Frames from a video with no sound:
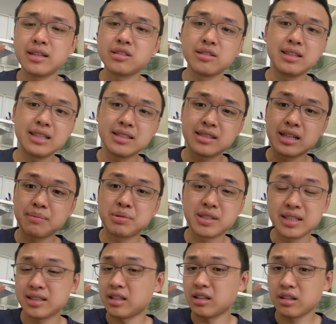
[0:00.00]
So these steps
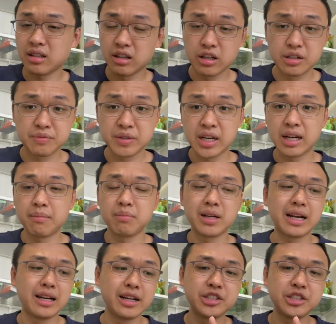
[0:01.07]
take a lot of time, but at